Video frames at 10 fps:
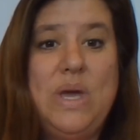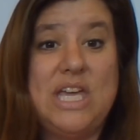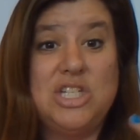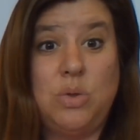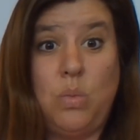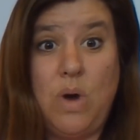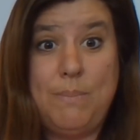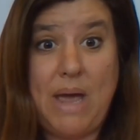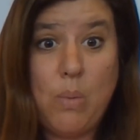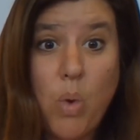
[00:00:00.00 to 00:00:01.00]
We can do it
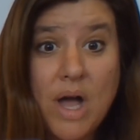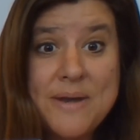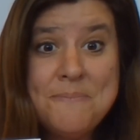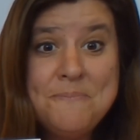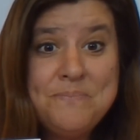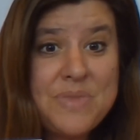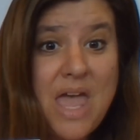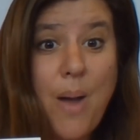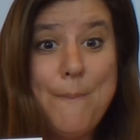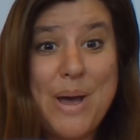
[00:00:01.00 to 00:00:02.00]
one by one,
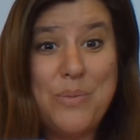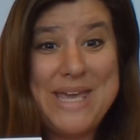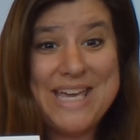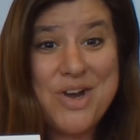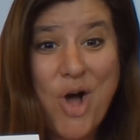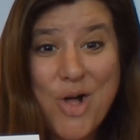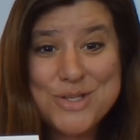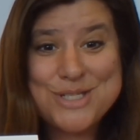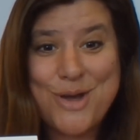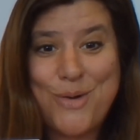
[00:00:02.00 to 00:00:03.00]
but we can
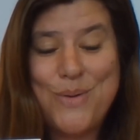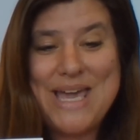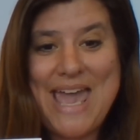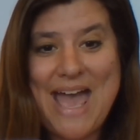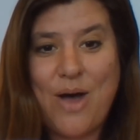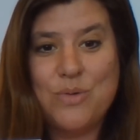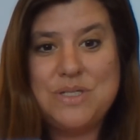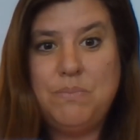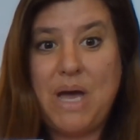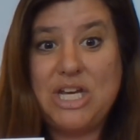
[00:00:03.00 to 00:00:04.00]
also
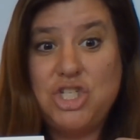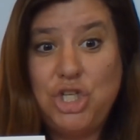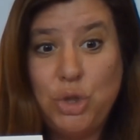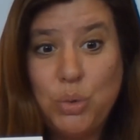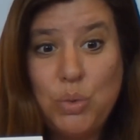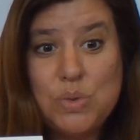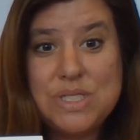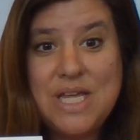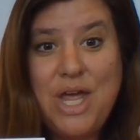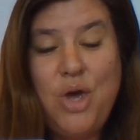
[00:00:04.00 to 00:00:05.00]
count by
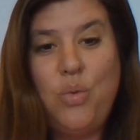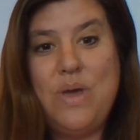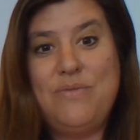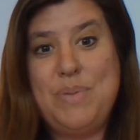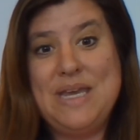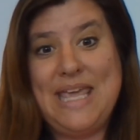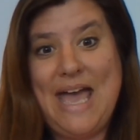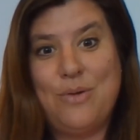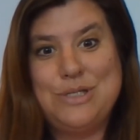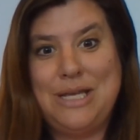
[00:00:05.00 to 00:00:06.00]
twos. We've been
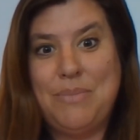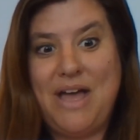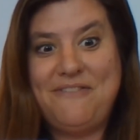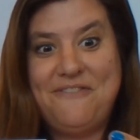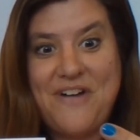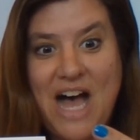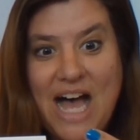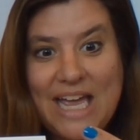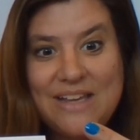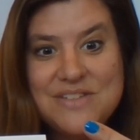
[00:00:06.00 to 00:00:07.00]
counting by
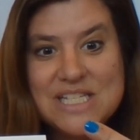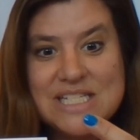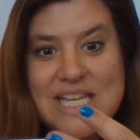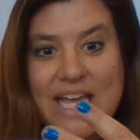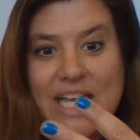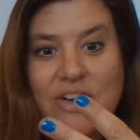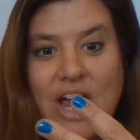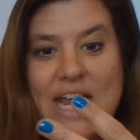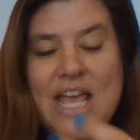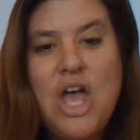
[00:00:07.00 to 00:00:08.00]
fives in second
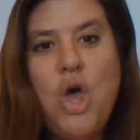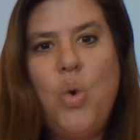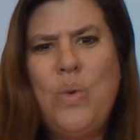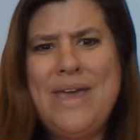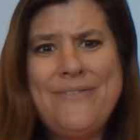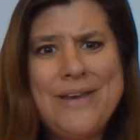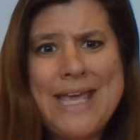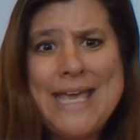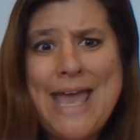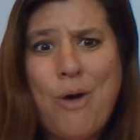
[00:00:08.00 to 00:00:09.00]
grade. We even
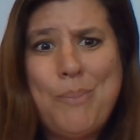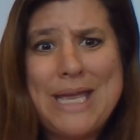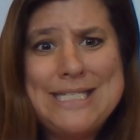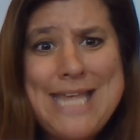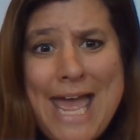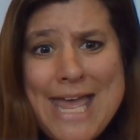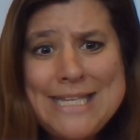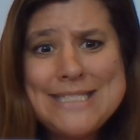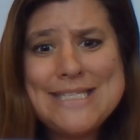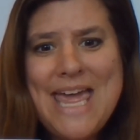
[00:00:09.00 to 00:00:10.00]
can count by
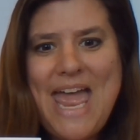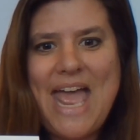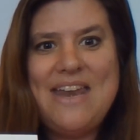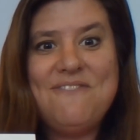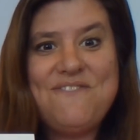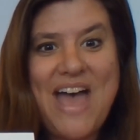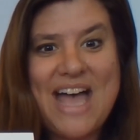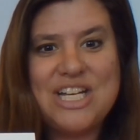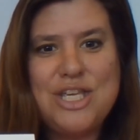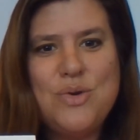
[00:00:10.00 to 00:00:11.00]
tens, and in
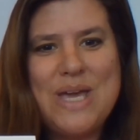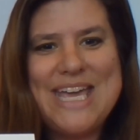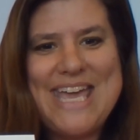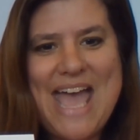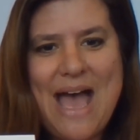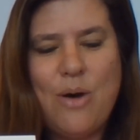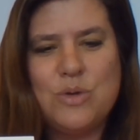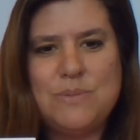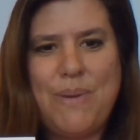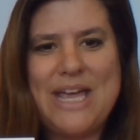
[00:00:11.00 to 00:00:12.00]
fact, you can
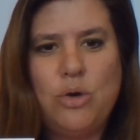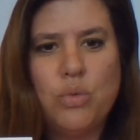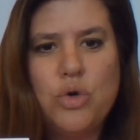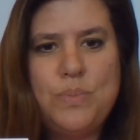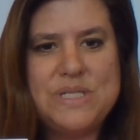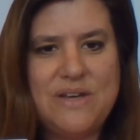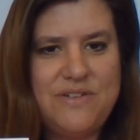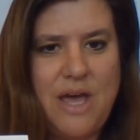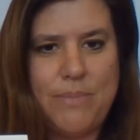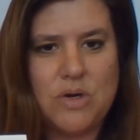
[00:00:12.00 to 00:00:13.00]
count by groups
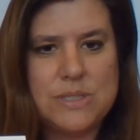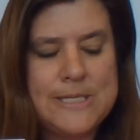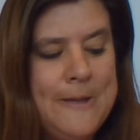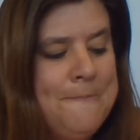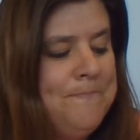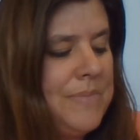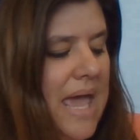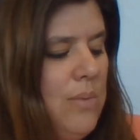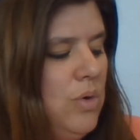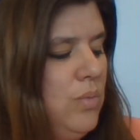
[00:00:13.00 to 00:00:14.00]
of numbers.
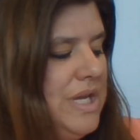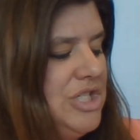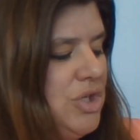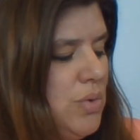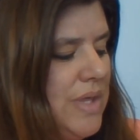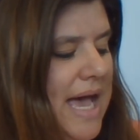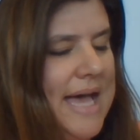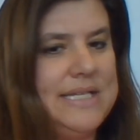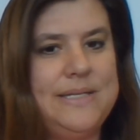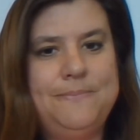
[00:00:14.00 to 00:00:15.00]
And when we do
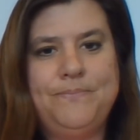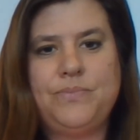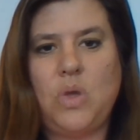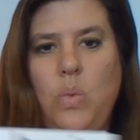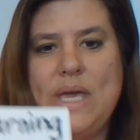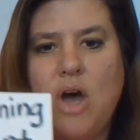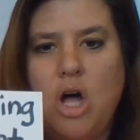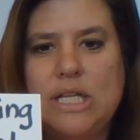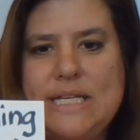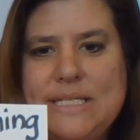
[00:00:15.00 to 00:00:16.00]
that, we
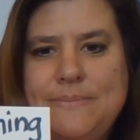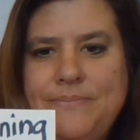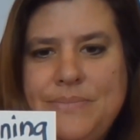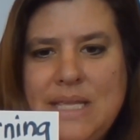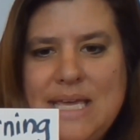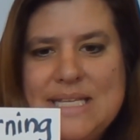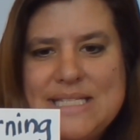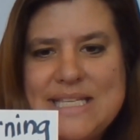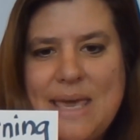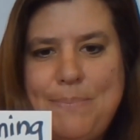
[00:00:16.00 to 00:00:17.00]
call it
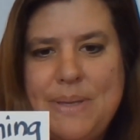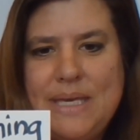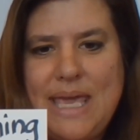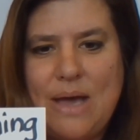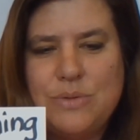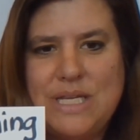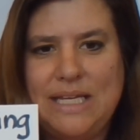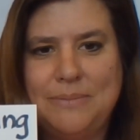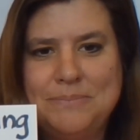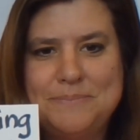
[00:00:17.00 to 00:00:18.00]
skip
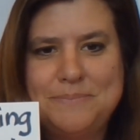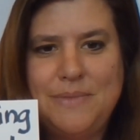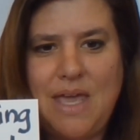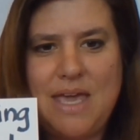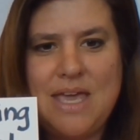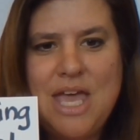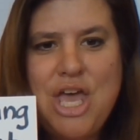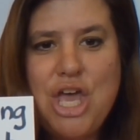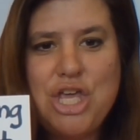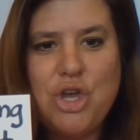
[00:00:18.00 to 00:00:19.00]
counting
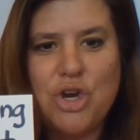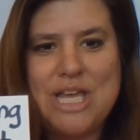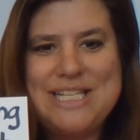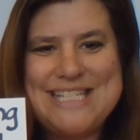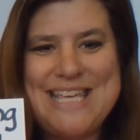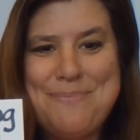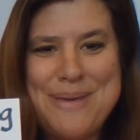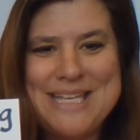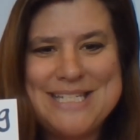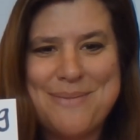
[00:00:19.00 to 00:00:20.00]
you're
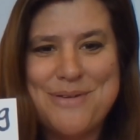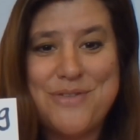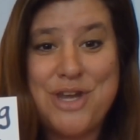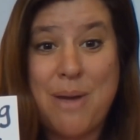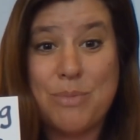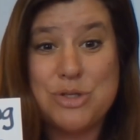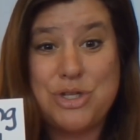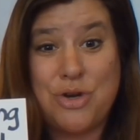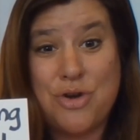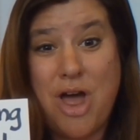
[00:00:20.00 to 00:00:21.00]
skipping some of the
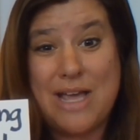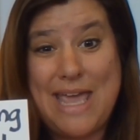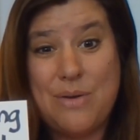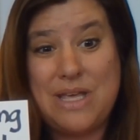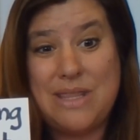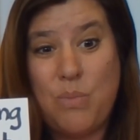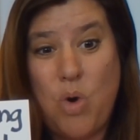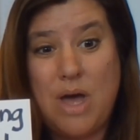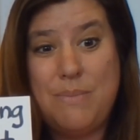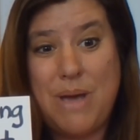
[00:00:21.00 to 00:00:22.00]
numbers, so you're not counting
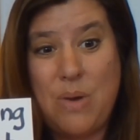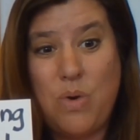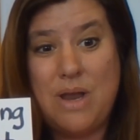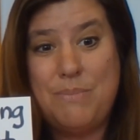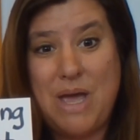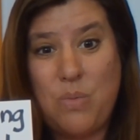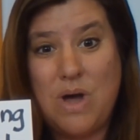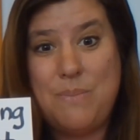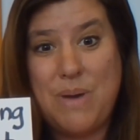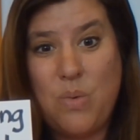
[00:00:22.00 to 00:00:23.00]
them one by one by
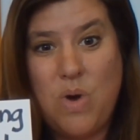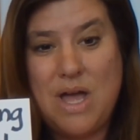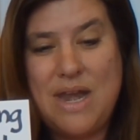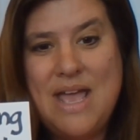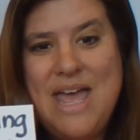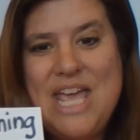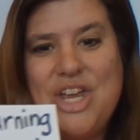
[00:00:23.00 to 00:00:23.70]
one by one.